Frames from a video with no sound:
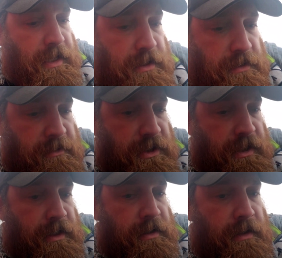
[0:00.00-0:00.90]
getting to the
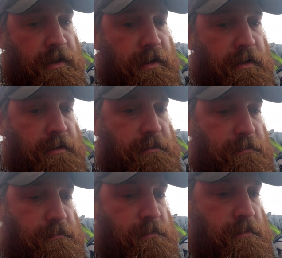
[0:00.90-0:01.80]
machine
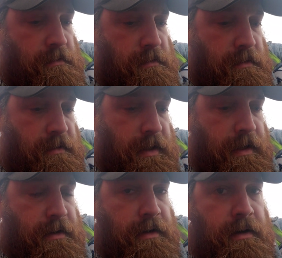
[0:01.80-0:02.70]

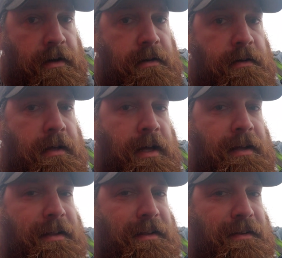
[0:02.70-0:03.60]
and
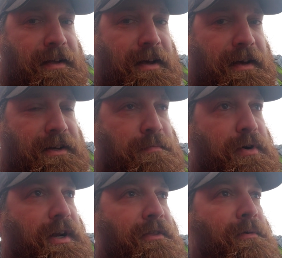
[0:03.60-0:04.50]

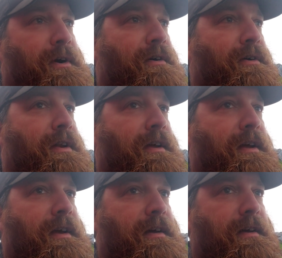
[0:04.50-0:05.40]
debris in the road,
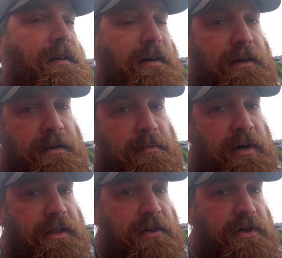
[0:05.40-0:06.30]

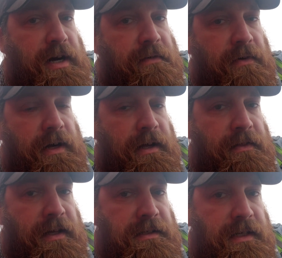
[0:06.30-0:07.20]
debris in the driveway,
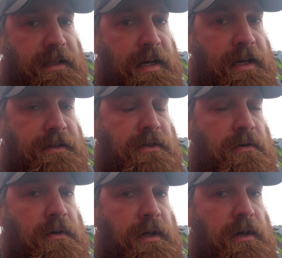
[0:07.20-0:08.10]
things like that.
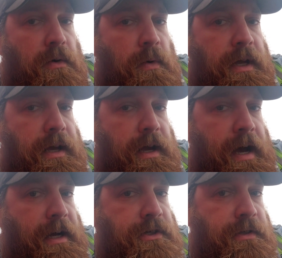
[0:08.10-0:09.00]
So we
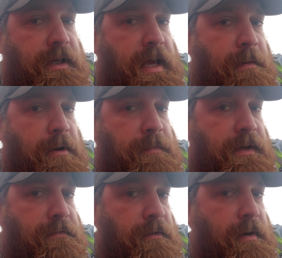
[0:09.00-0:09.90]
actually came up a
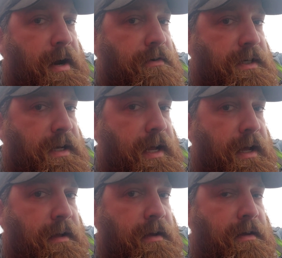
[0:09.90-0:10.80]
different route
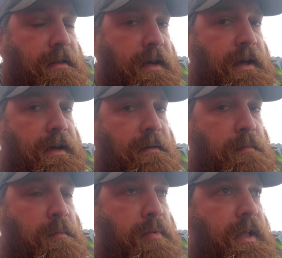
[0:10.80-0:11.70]
today. They
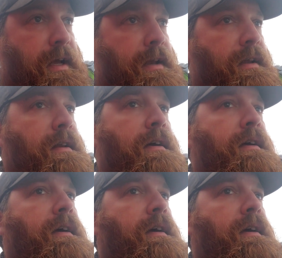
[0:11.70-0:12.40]
bladed